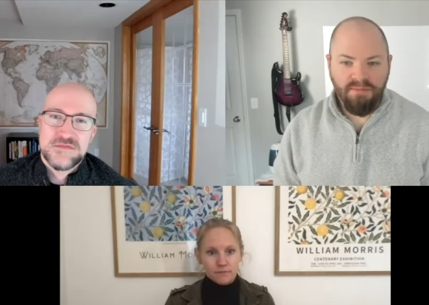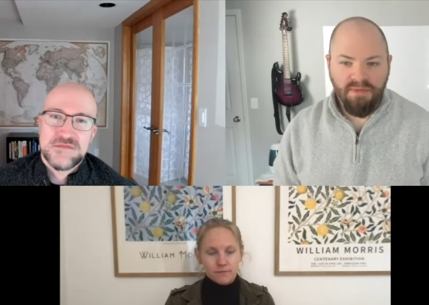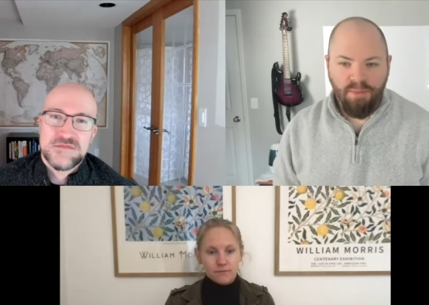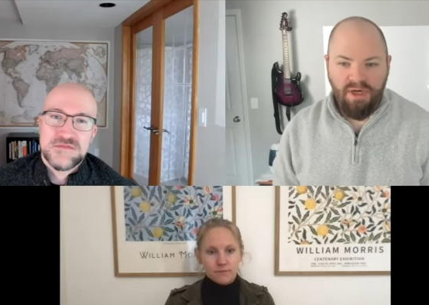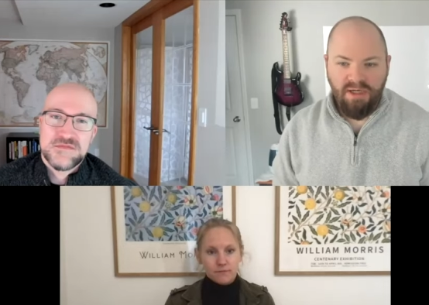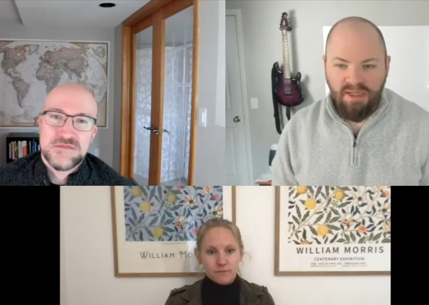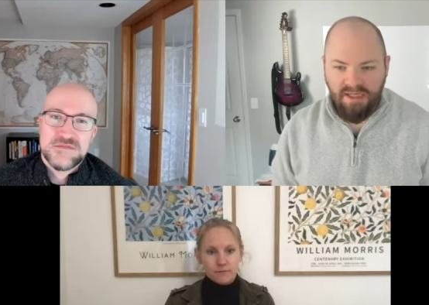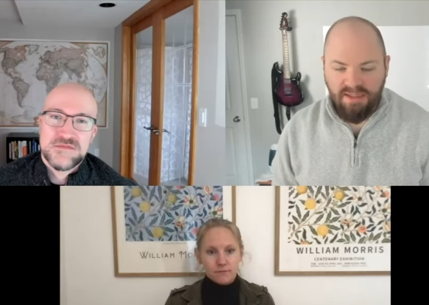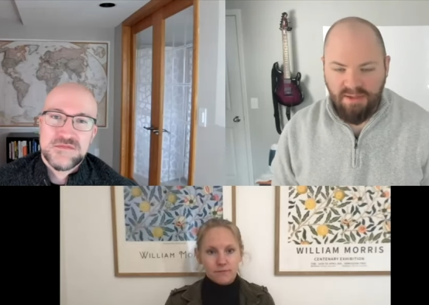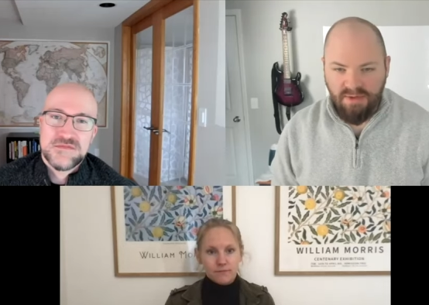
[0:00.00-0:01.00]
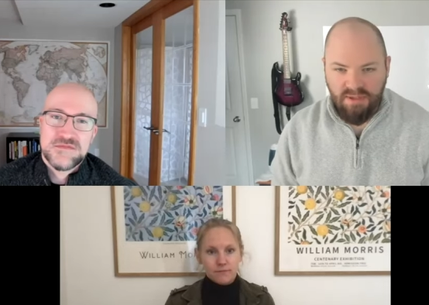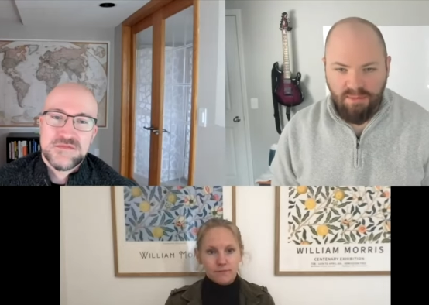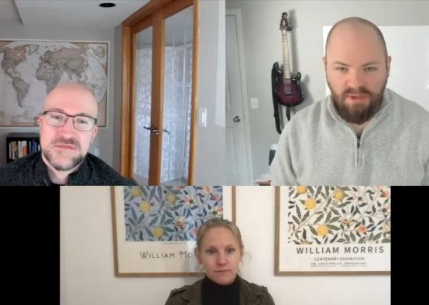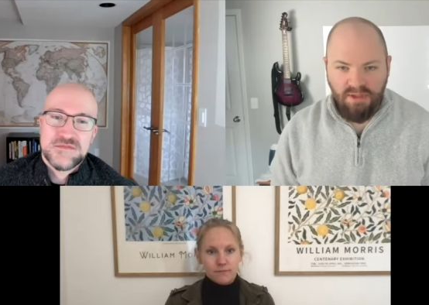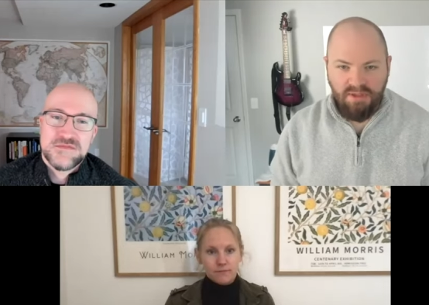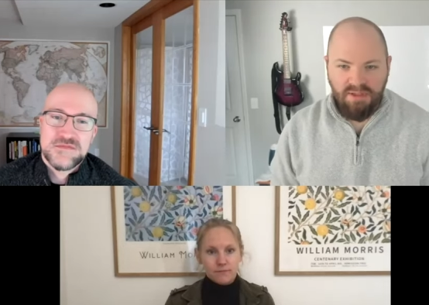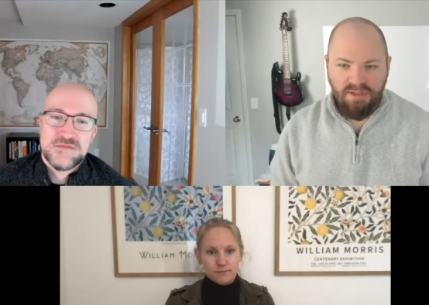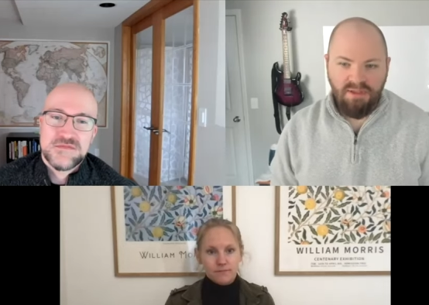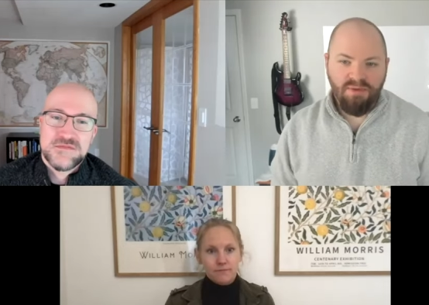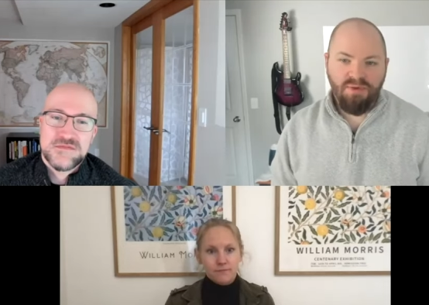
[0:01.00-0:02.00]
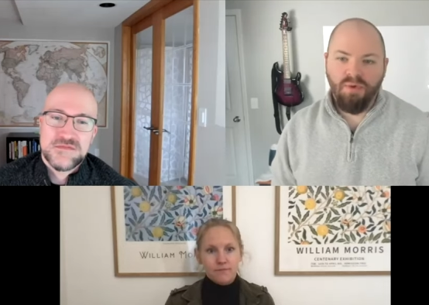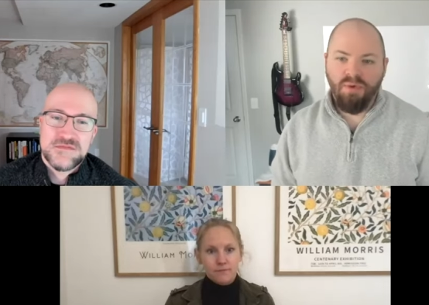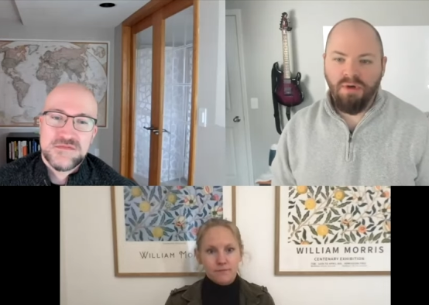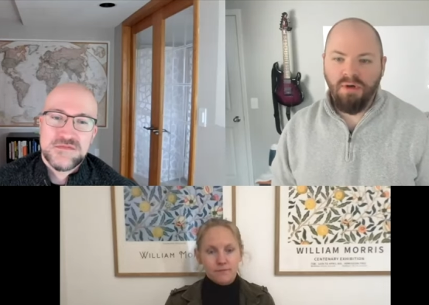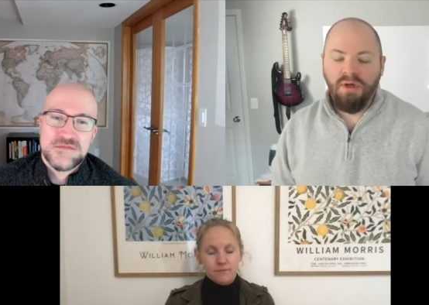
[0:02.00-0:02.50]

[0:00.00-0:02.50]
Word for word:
Speaker 1: the podcast I would typically listen to, or